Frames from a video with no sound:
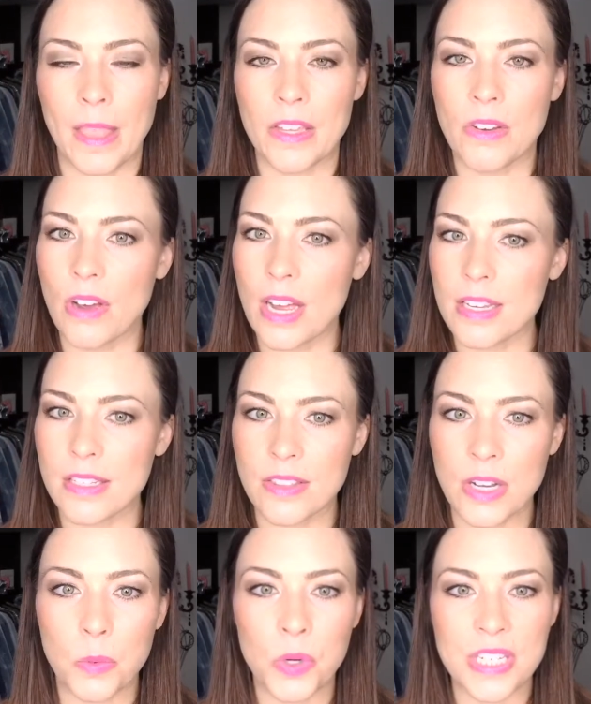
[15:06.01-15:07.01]
You guys,
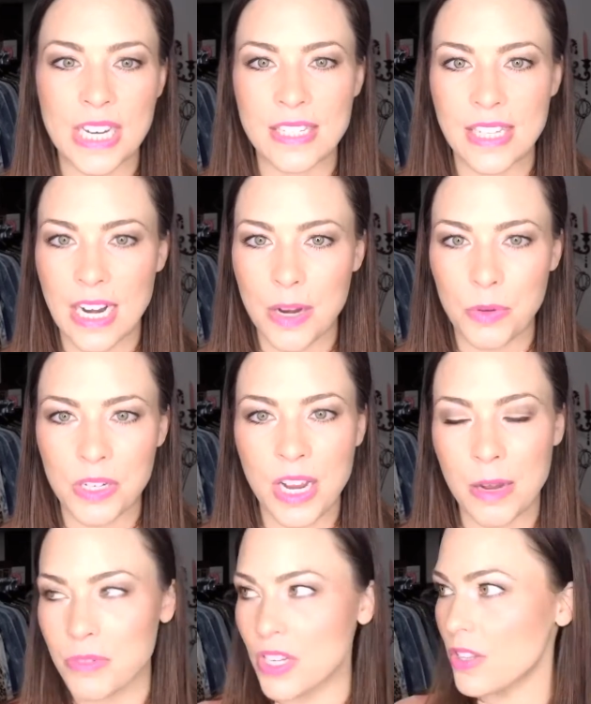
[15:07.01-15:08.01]
there were days that I would
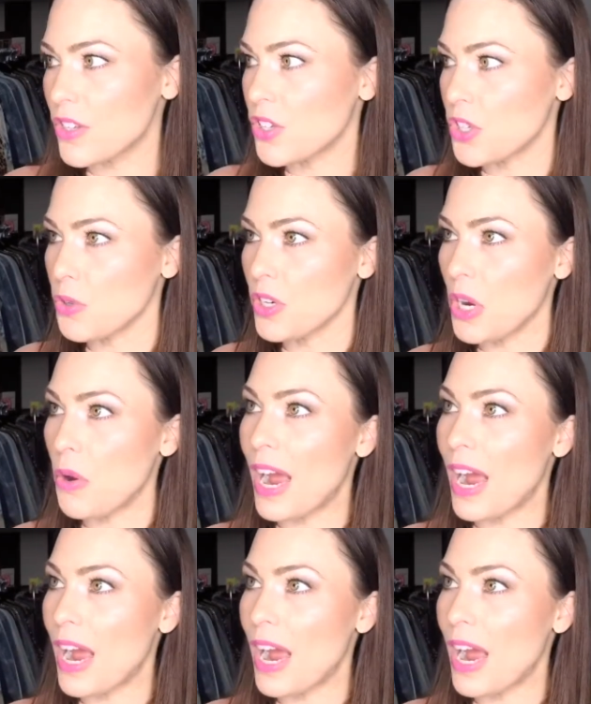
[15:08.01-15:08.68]
come to the studio.